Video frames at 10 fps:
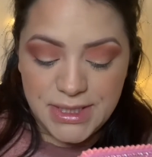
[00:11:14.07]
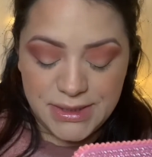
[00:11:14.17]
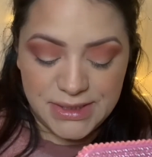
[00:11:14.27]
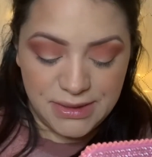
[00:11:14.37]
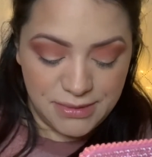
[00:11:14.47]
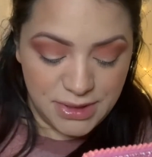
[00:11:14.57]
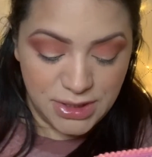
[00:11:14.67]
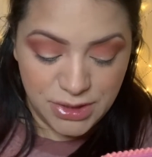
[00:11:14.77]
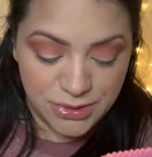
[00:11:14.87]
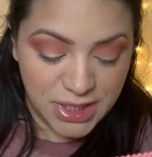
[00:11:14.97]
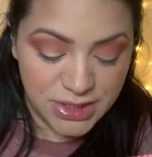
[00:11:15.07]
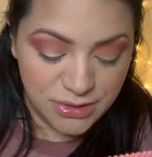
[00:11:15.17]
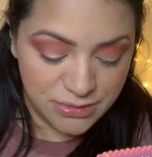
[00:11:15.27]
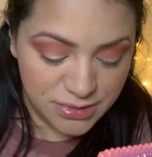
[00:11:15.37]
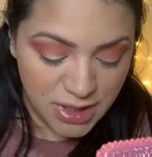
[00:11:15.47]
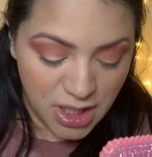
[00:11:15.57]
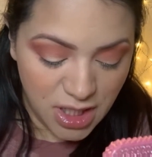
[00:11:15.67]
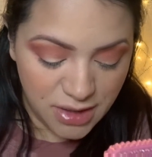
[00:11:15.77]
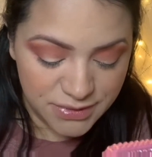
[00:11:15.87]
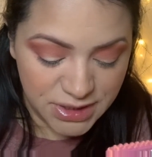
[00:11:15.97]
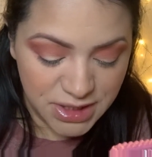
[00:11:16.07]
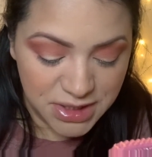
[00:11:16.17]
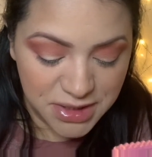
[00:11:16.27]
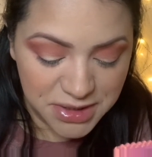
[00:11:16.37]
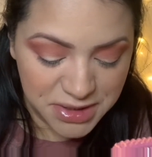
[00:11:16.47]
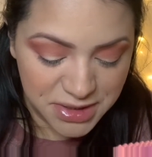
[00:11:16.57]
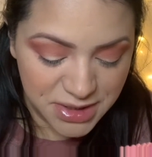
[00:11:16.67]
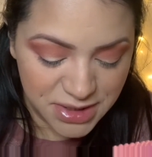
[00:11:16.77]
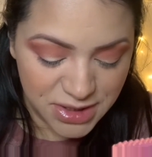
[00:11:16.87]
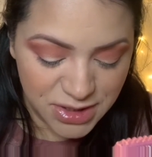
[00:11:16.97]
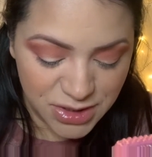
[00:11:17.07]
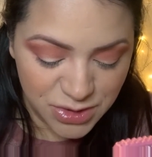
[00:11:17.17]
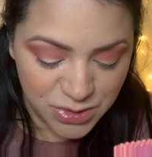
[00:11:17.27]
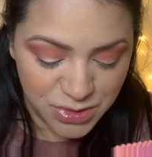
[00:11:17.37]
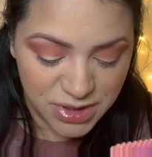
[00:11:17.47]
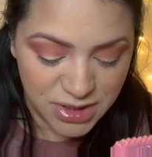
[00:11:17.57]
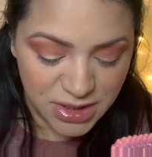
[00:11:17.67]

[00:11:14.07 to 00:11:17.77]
so, you know, I don't often do